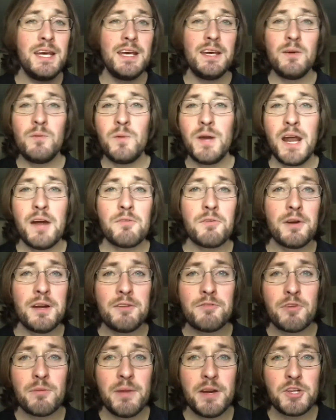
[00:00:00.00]
Whatever
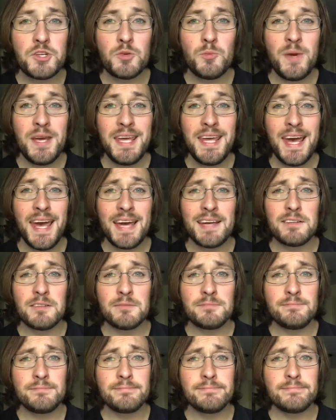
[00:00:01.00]
information we get,
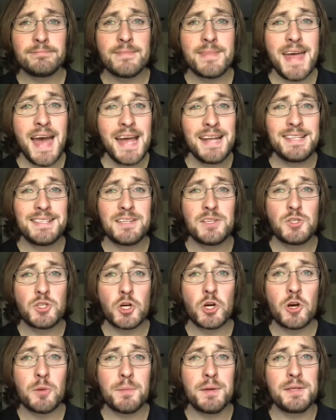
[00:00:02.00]
that
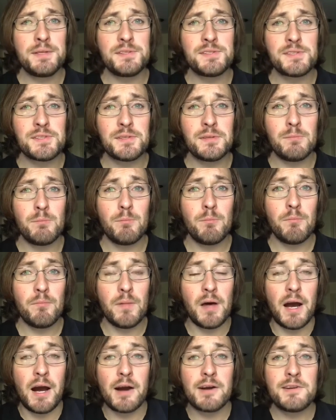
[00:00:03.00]
determines
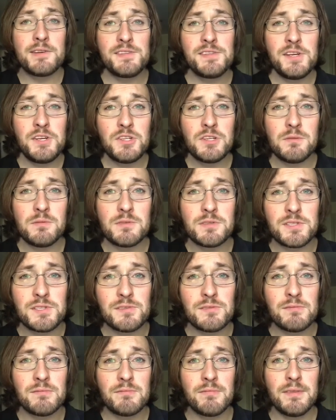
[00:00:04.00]
our decisions.
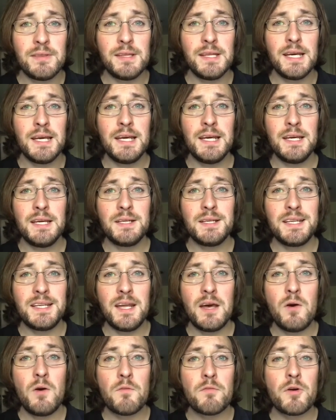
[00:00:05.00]
You
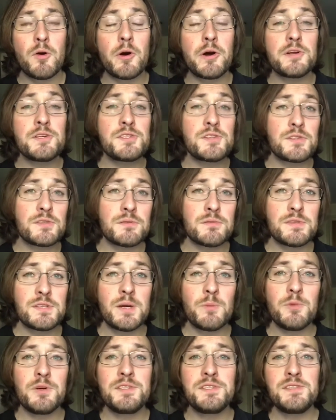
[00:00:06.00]
know, of course,
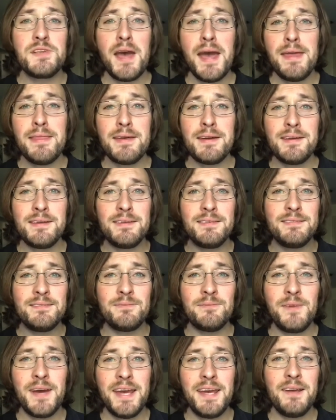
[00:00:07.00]
some would say that
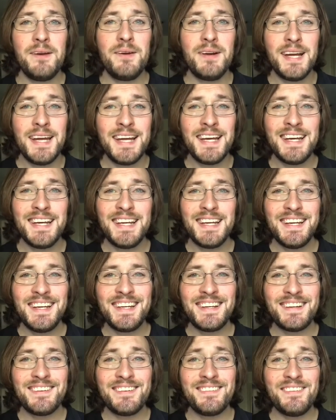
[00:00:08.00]
we,
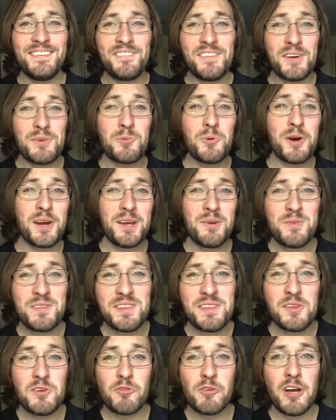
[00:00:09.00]
if you're working
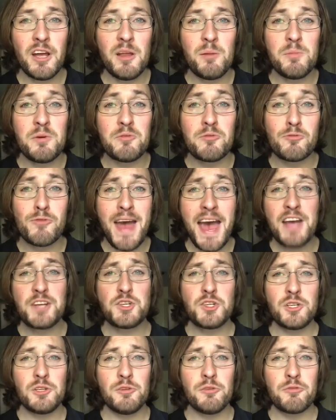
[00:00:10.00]
within the realm of
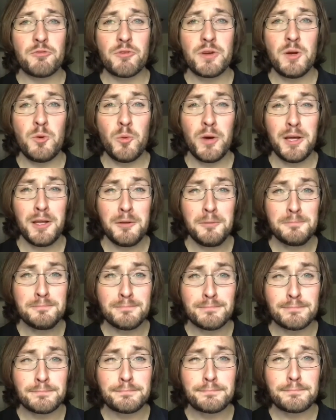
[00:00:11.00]
rational free will,
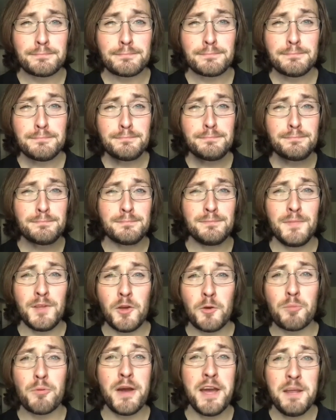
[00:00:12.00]

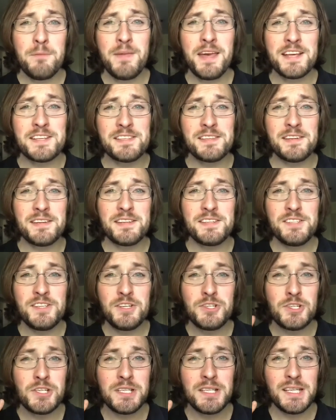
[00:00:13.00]
your brain makes the
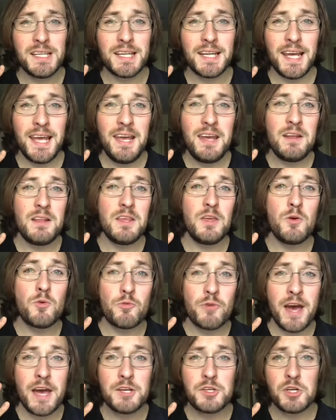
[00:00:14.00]
decision and you
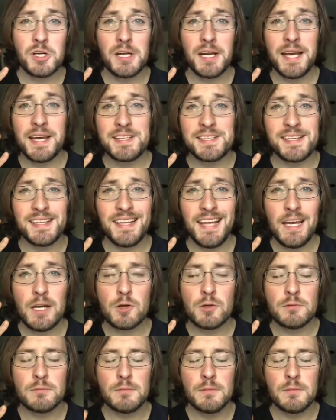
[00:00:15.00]
rationalize it later.